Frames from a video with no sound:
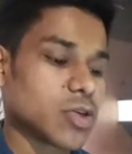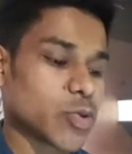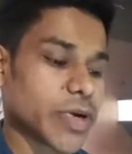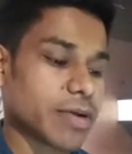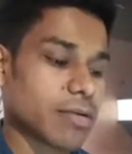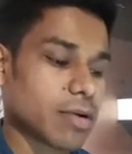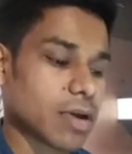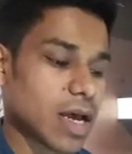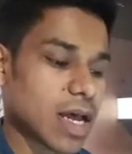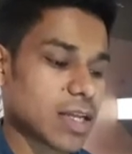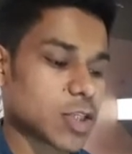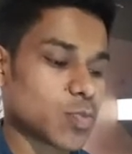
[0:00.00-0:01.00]
Twitter
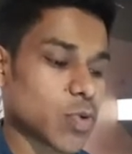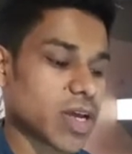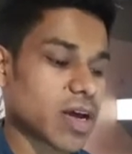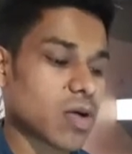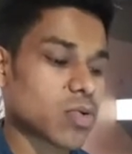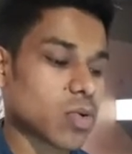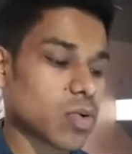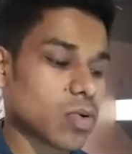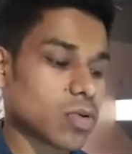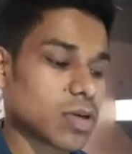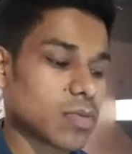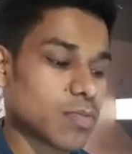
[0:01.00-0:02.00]
it's pulling out
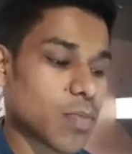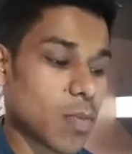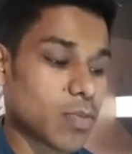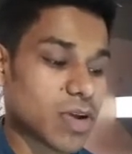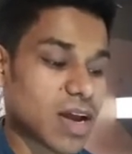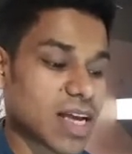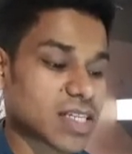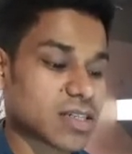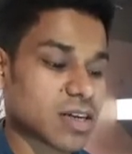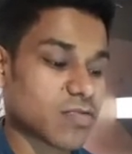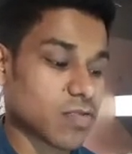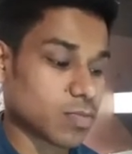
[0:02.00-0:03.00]
all the popular
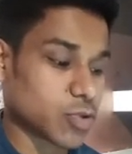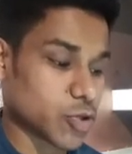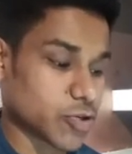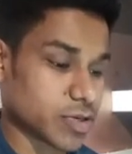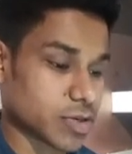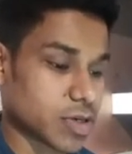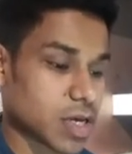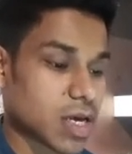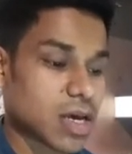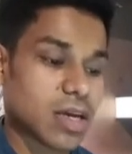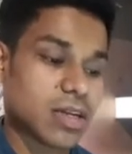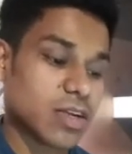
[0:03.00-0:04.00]
hashtag from Twitter
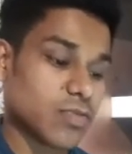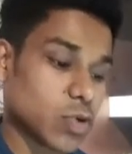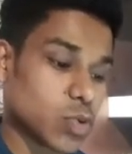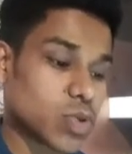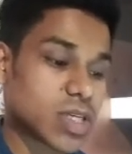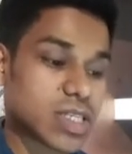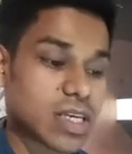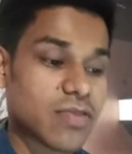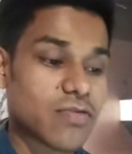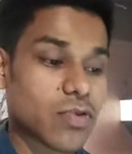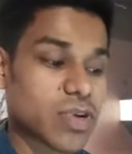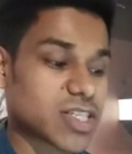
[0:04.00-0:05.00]
it will do the
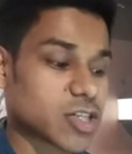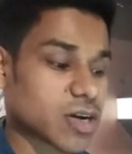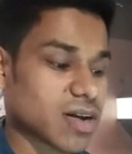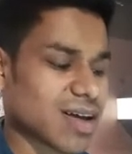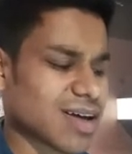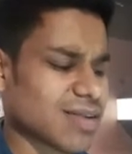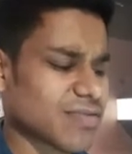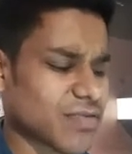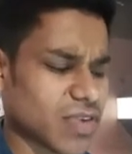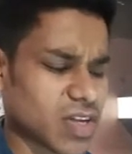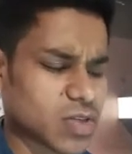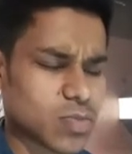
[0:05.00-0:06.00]
same for instagram
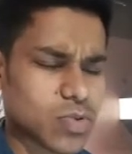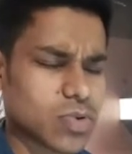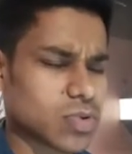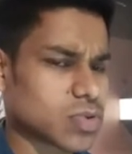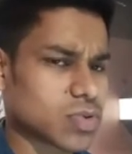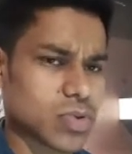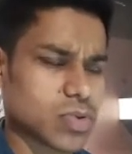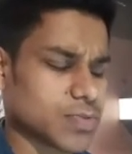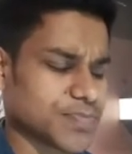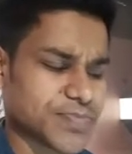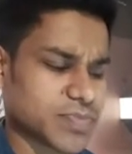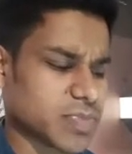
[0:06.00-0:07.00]
facebook
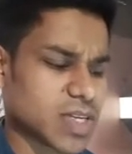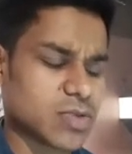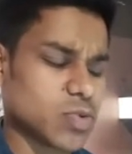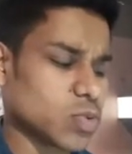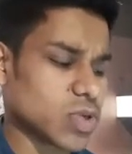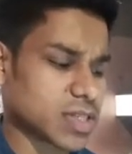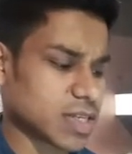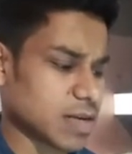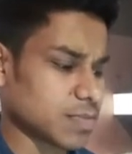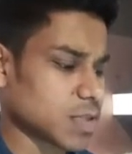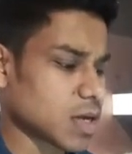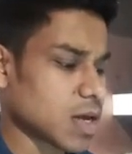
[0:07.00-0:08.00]
so it do the
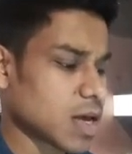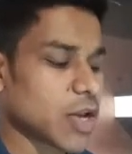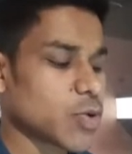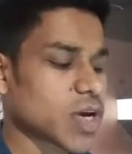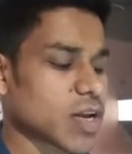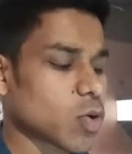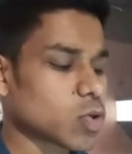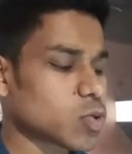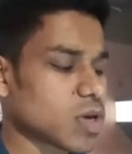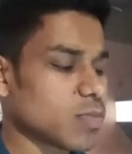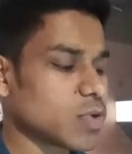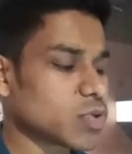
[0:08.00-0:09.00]
same and you can
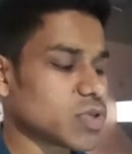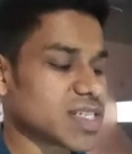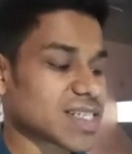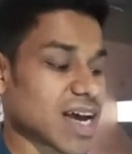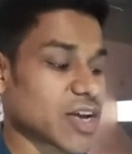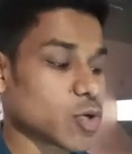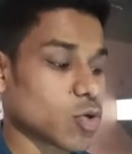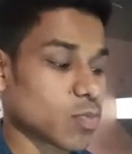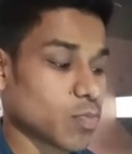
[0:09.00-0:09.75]
also able to design your